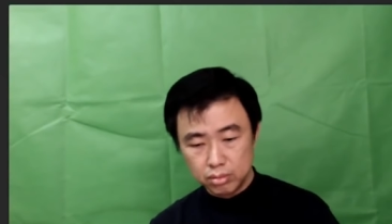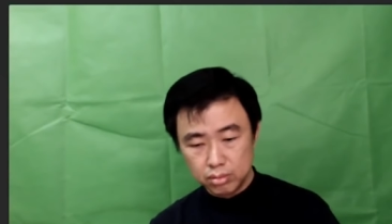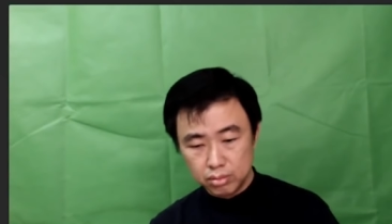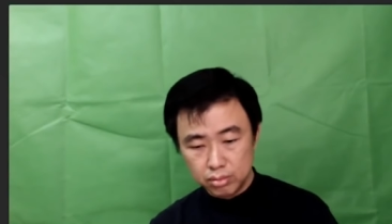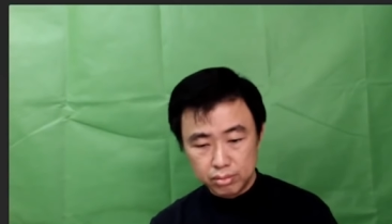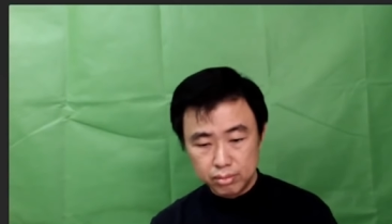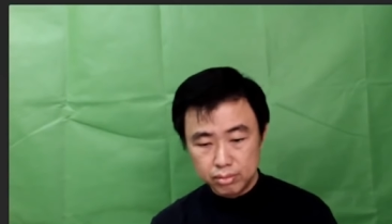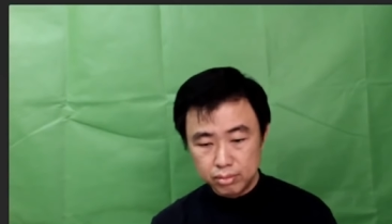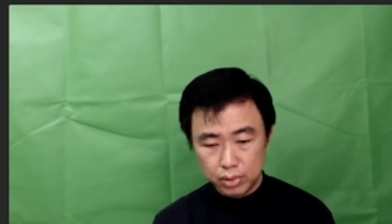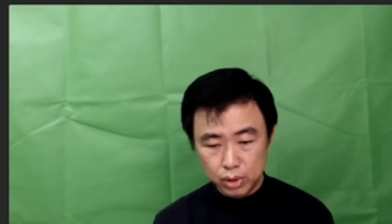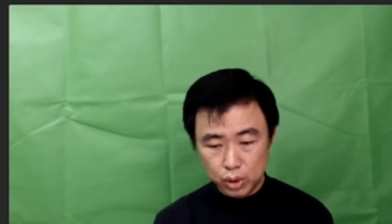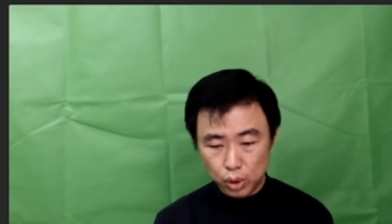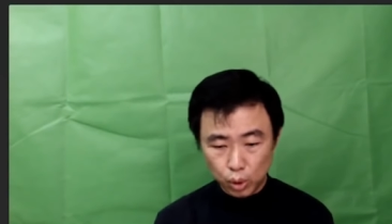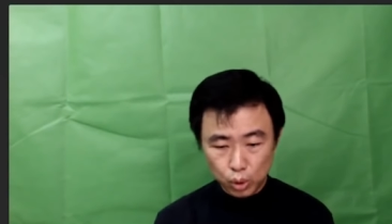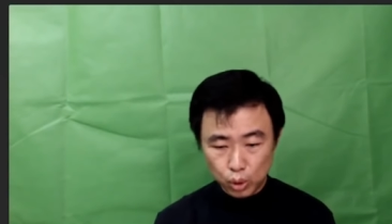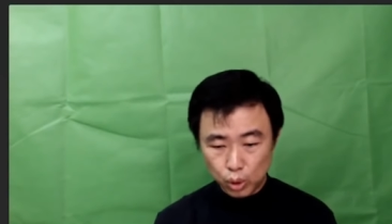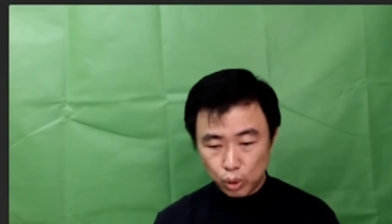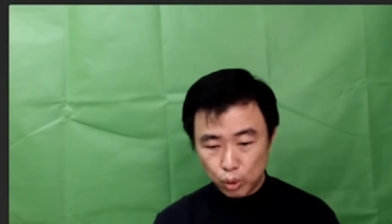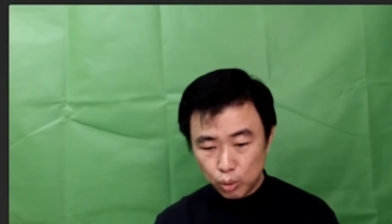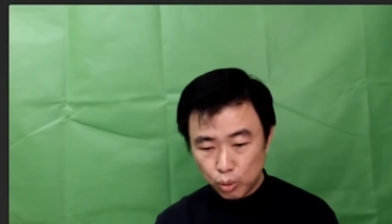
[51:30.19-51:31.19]
Mm, don't
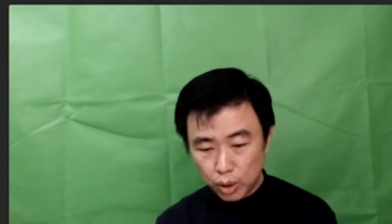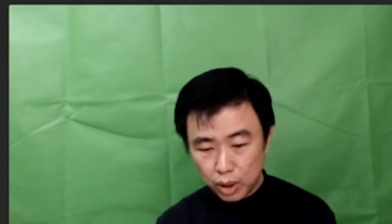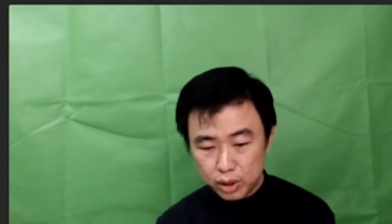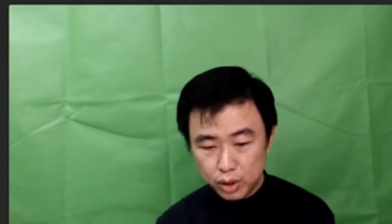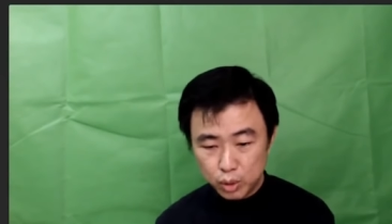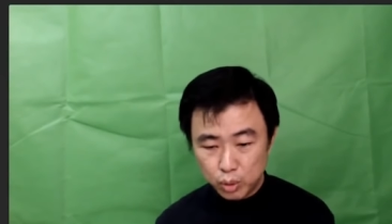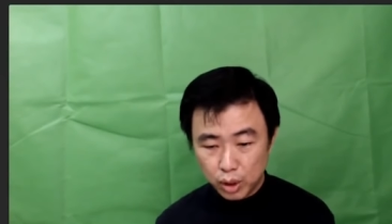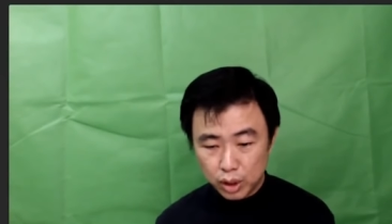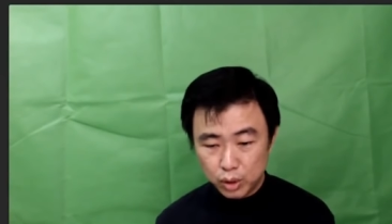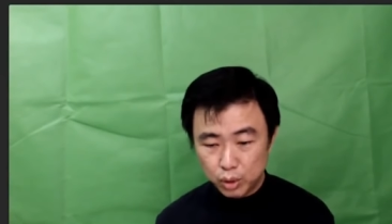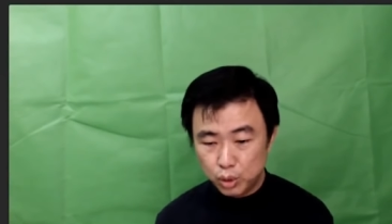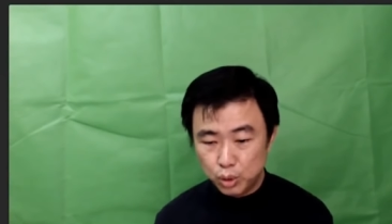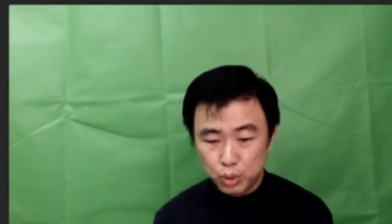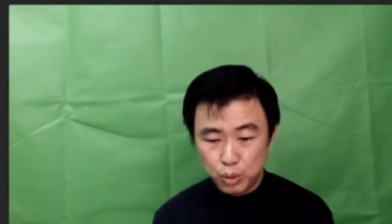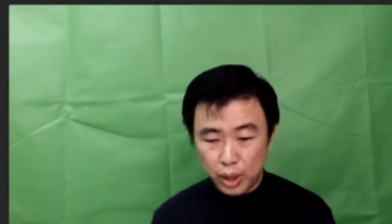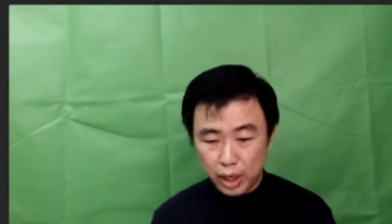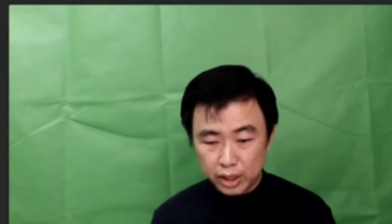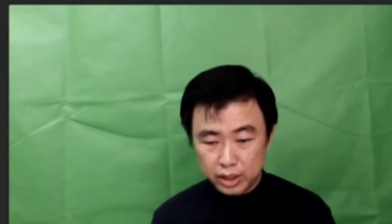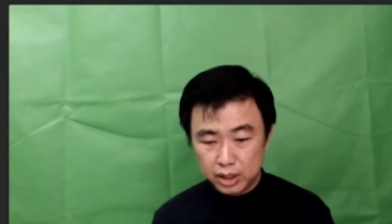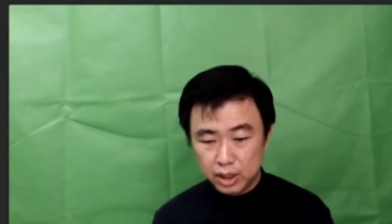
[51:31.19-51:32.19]
know what you want to do
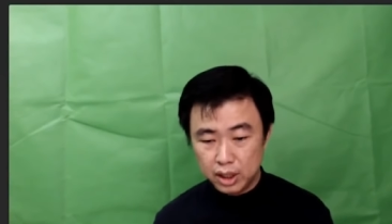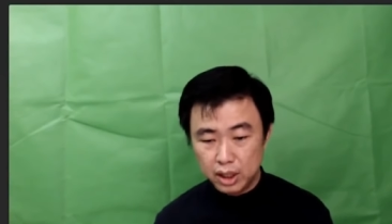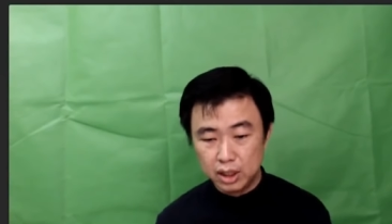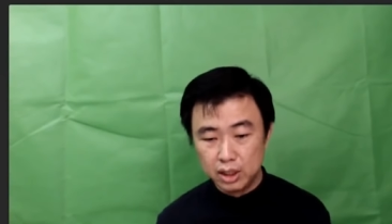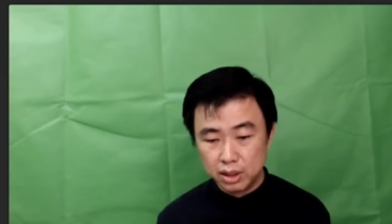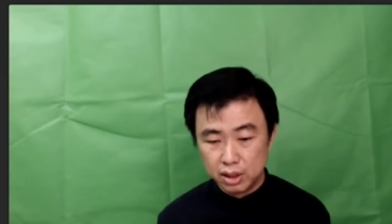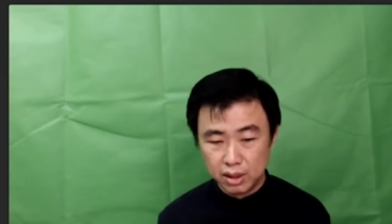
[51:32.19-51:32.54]
actually.